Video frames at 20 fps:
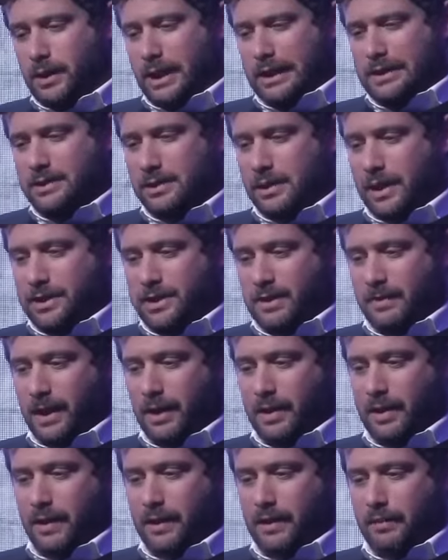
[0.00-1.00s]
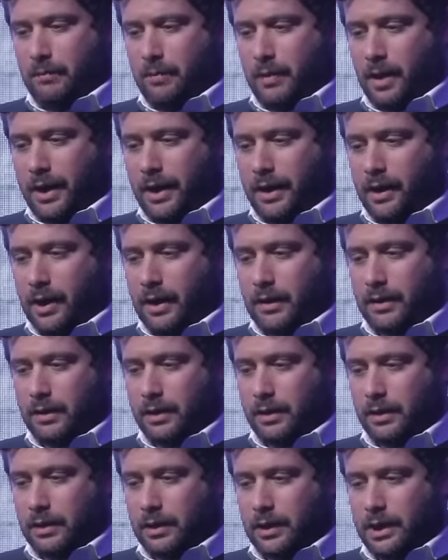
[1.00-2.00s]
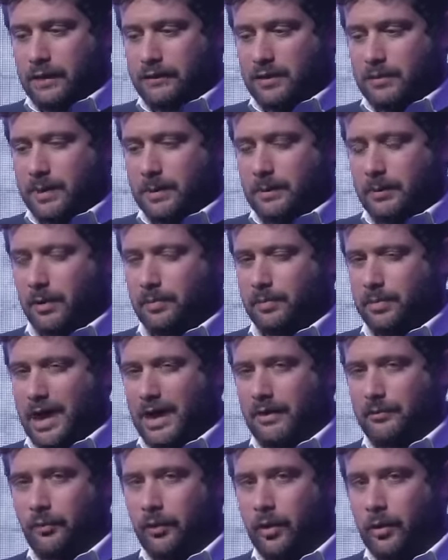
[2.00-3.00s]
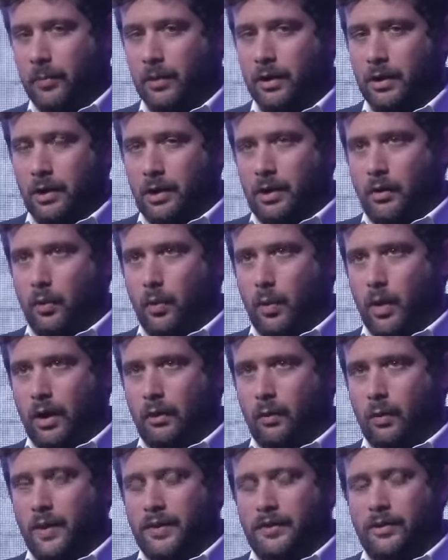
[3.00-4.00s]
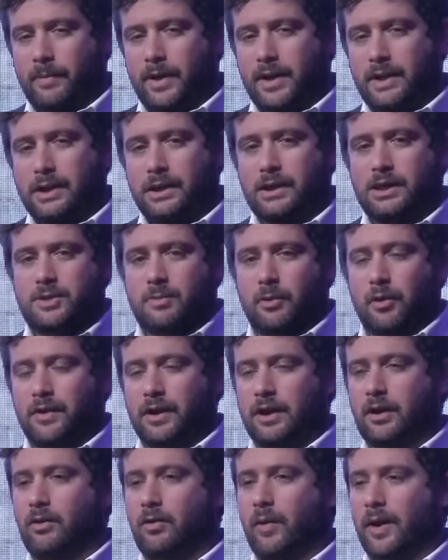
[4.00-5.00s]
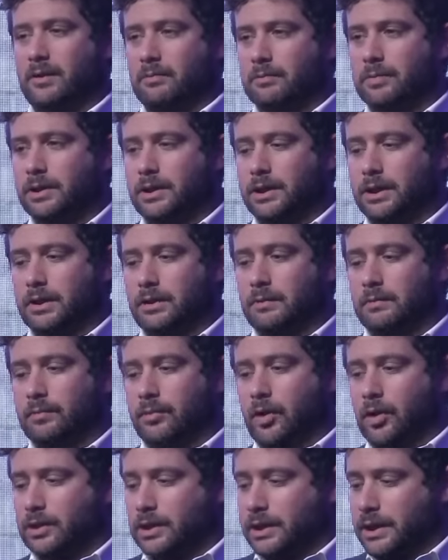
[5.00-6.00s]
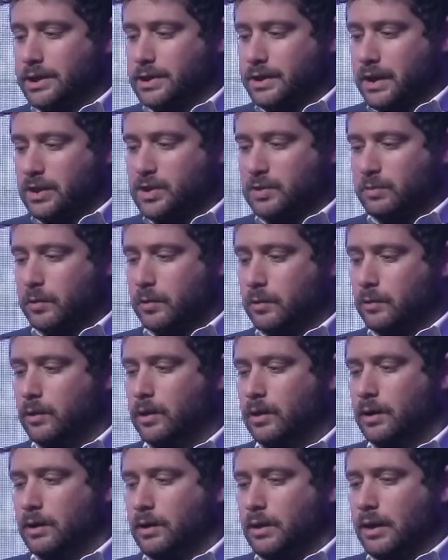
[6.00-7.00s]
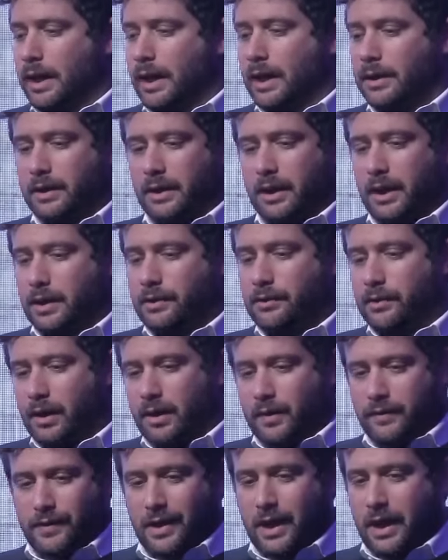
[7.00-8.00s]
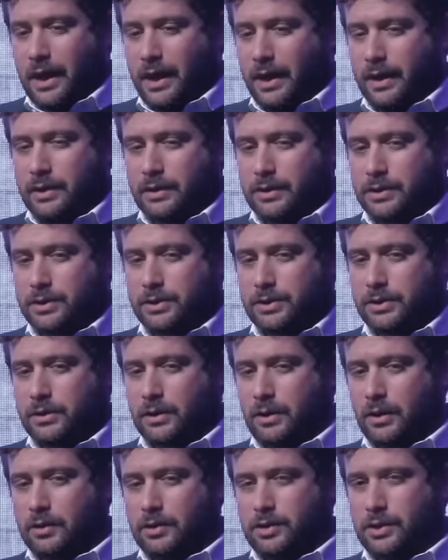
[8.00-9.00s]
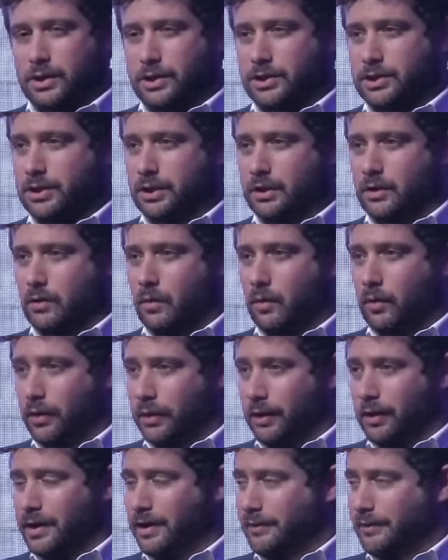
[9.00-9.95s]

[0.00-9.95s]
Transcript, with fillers: It's less about the money, I think, and giving people a platform where what they're making is both incredibly broadly accessible and, again, of the highest artistic order.